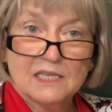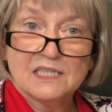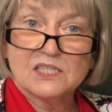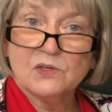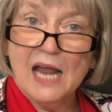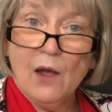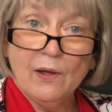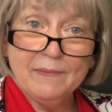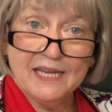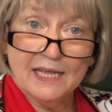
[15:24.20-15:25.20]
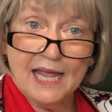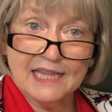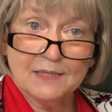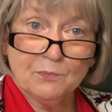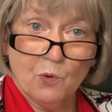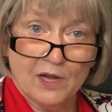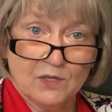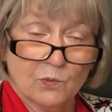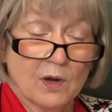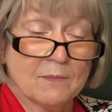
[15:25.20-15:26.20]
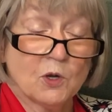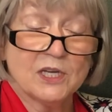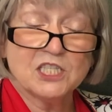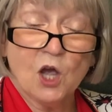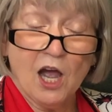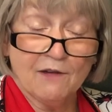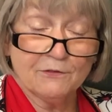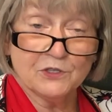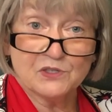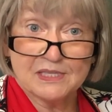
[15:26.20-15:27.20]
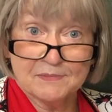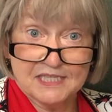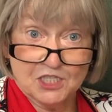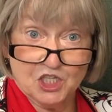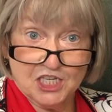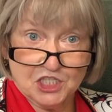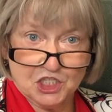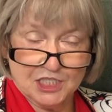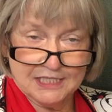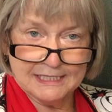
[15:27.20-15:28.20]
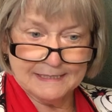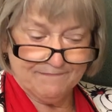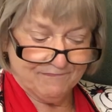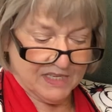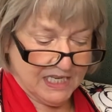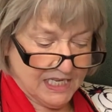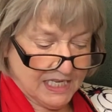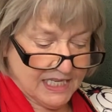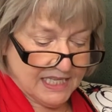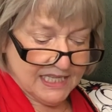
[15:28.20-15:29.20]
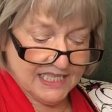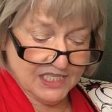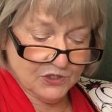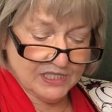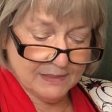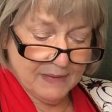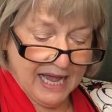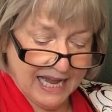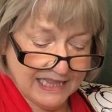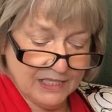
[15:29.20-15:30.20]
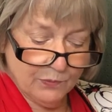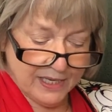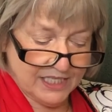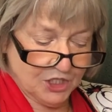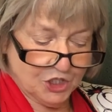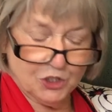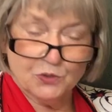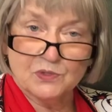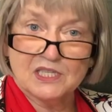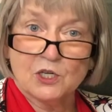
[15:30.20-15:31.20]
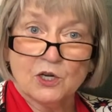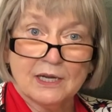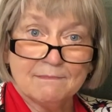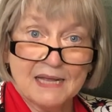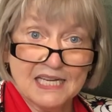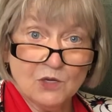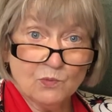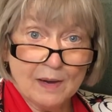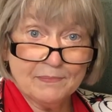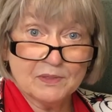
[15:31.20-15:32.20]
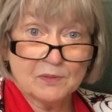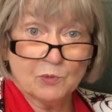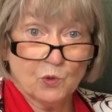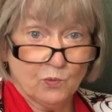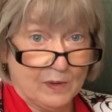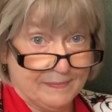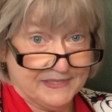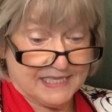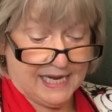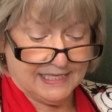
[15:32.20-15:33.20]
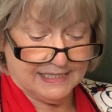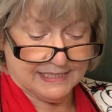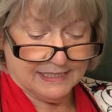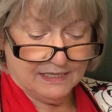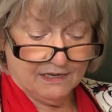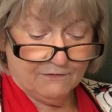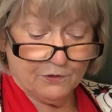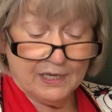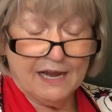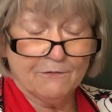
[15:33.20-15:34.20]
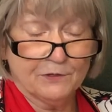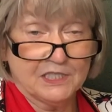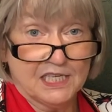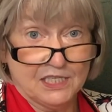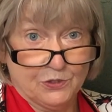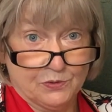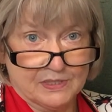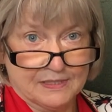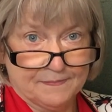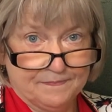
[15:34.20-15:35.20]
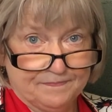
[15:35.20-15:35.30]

So now I'm at the point where I'm going to offer you some suggestions. These are some highly rated shoes that are on many reputable websites for everyday use.